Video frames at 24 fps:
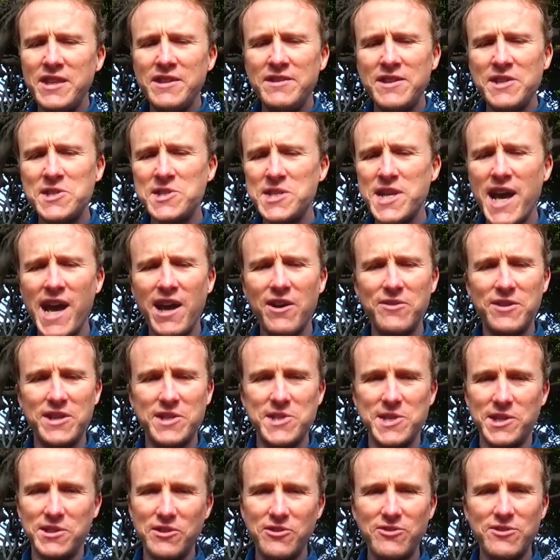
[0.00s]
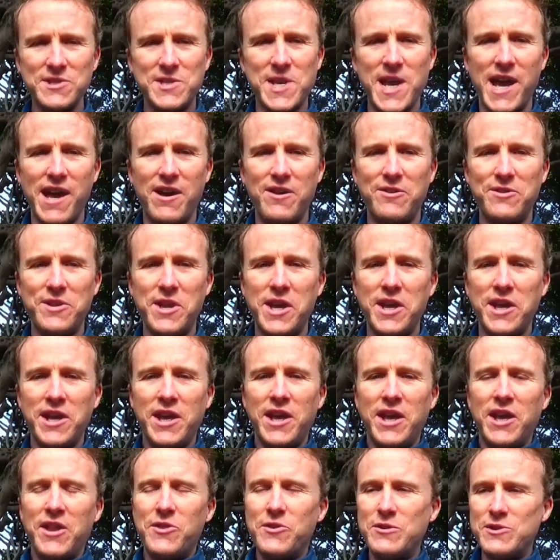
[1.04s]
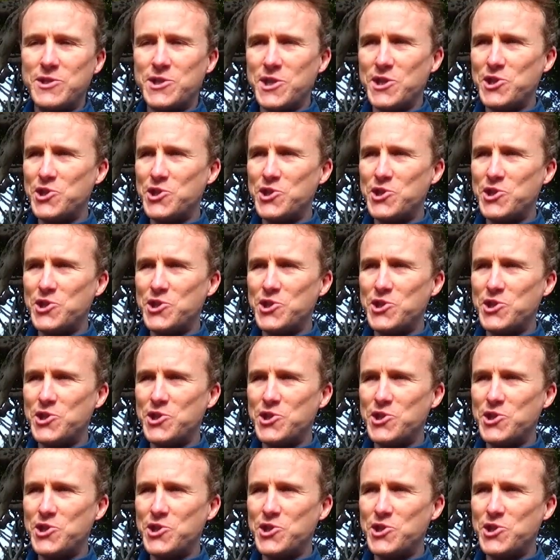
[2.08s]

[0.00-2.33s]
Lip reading: In this town, it's a little town, there's